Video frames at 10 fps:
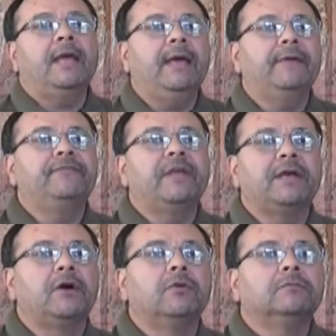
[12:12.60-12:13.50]
and
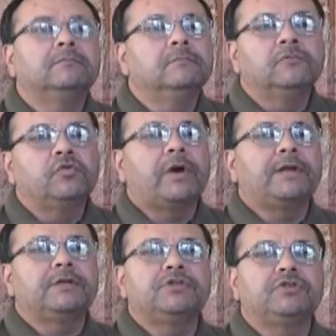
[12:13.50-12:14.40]
they don't try
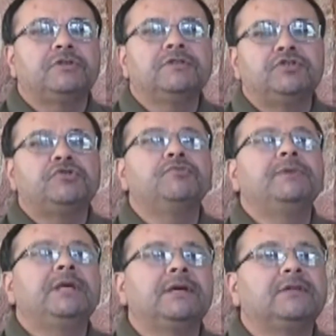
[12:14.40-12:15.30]
to sh- shoo
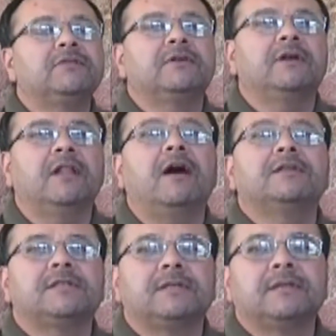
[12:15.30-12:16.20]
me into the
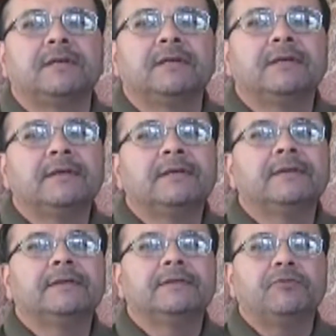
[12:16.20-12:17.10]
closet.
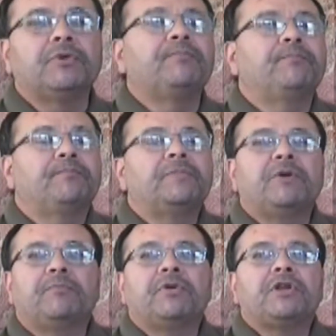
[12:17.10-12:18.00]
We're,
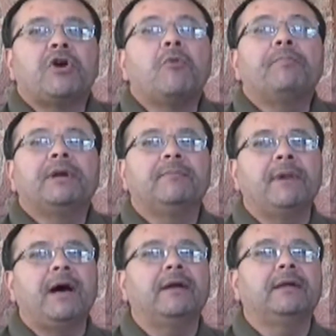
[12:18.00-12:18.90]
they're pretty open
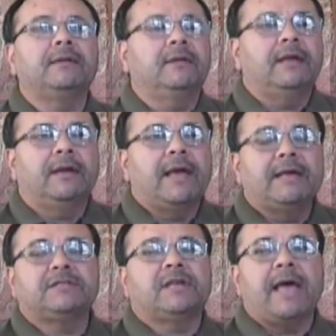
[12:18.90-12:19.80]
about it, and
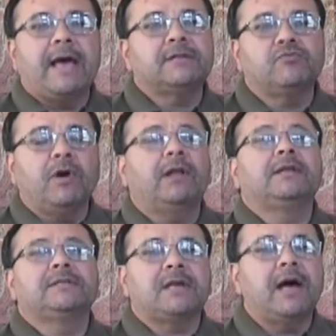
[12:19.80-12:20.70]
as as well
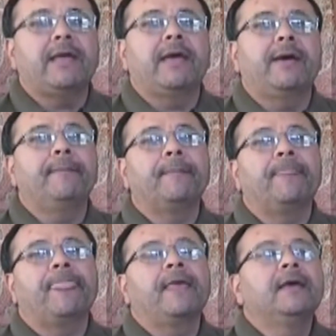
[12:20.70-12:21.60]
as I am.
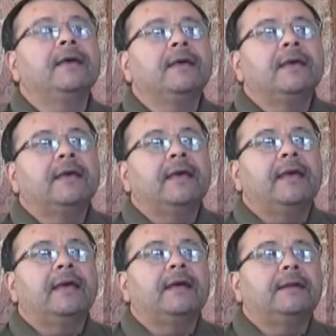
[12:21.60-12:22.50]

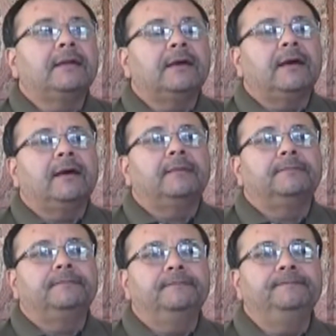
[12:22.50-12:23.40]
And
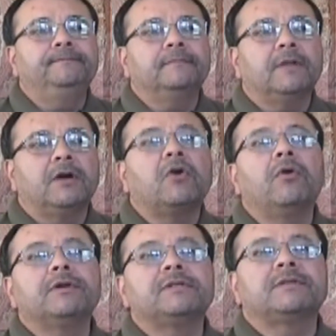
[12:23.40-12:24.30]
um, of
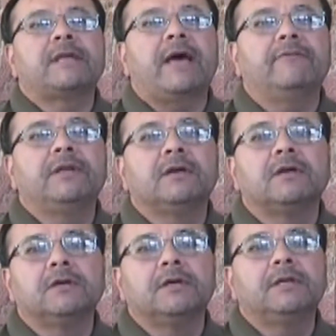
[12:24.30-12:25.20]
course, having a
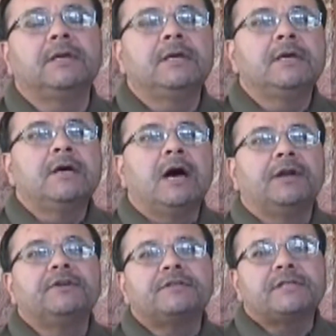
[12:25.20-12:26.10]
good
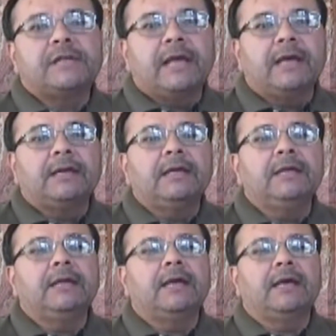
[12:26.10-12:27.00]

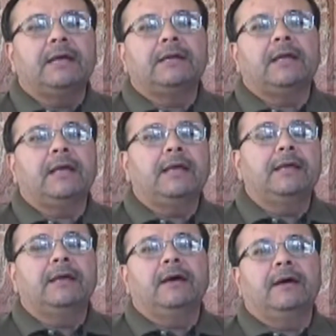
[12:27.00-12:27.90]
understanding and
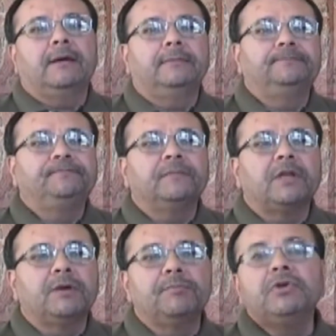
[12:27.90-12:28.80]
a um,
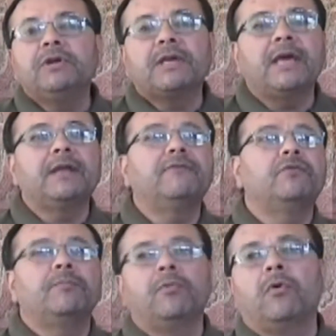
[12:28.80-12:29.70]
communicative
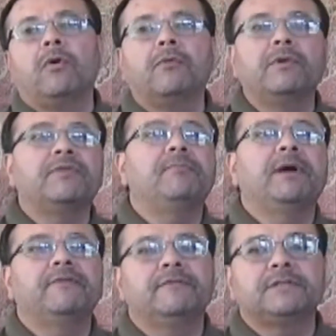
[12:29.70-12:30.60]
rapport with
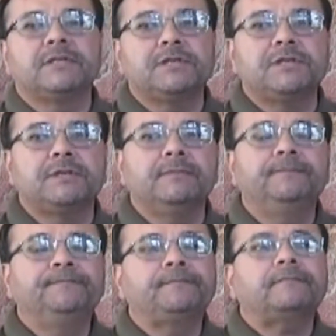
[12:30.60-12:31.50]
my physician,
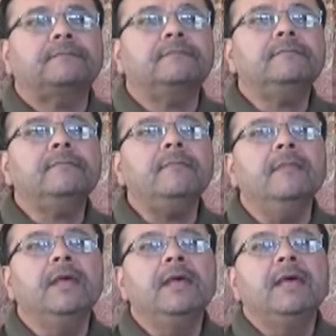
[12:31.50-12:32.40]

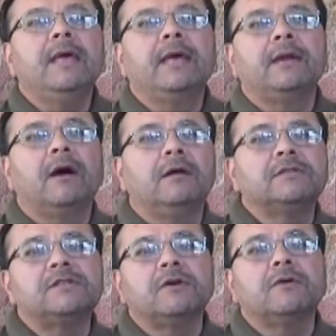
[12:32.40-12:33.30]
and
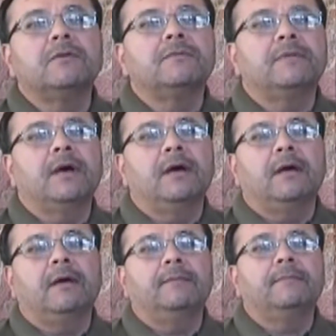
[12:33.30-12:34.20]
also
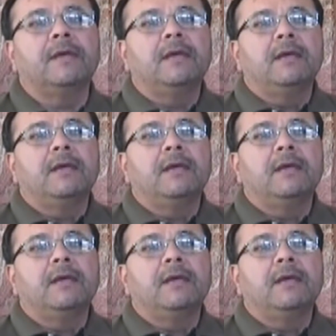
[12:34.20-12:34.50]
um,